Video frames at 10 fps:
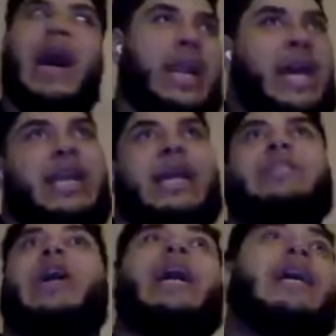and then
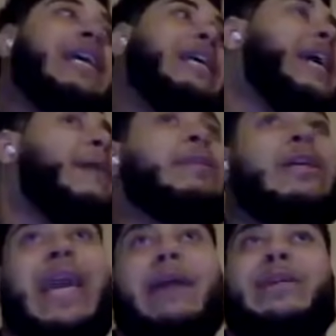
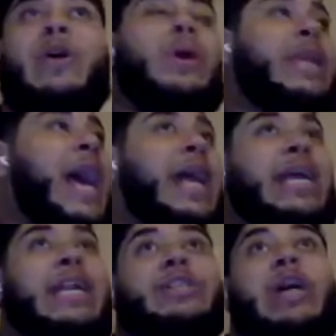kept going there.
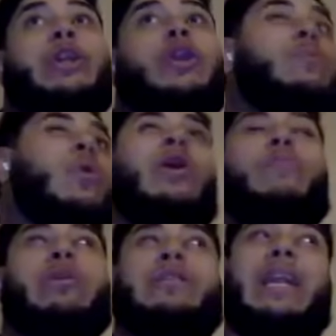Then I started doing more little
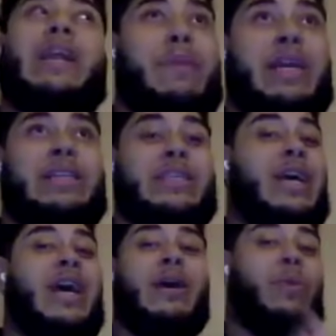presenter bits,
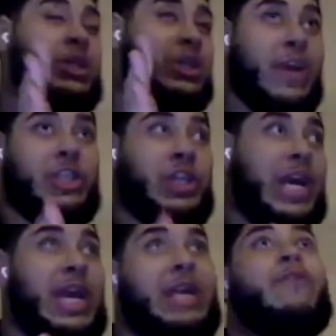which eventually,
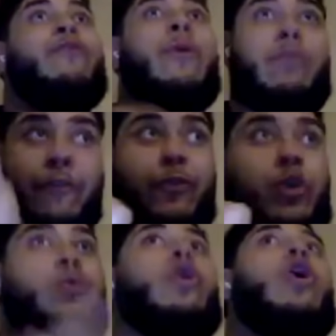and then from the food we got